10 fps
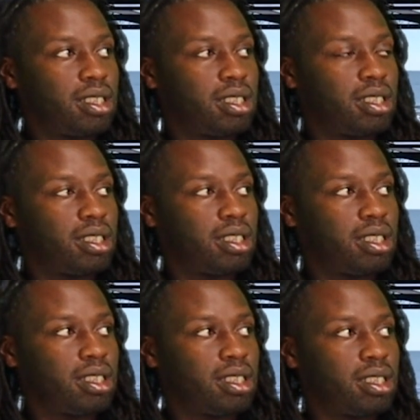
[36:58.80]

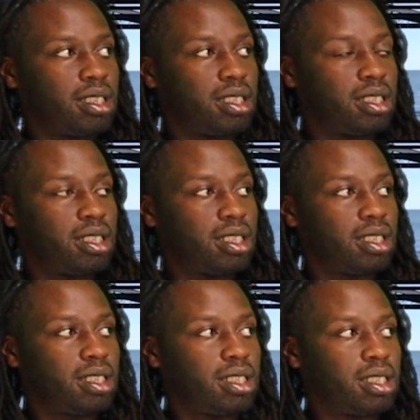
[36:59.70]

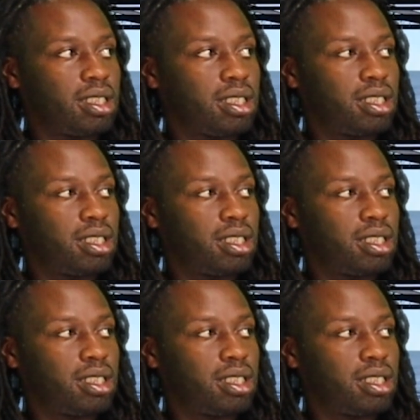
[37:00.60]
(not speaking)